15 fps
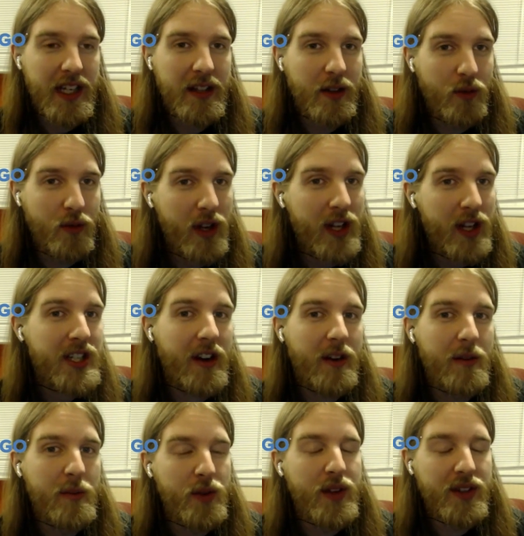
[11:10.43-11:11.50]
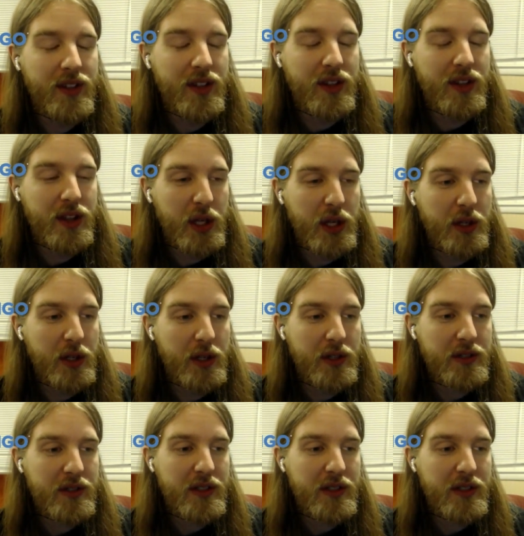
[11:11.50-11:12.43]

the Rush Hour movies in theaters.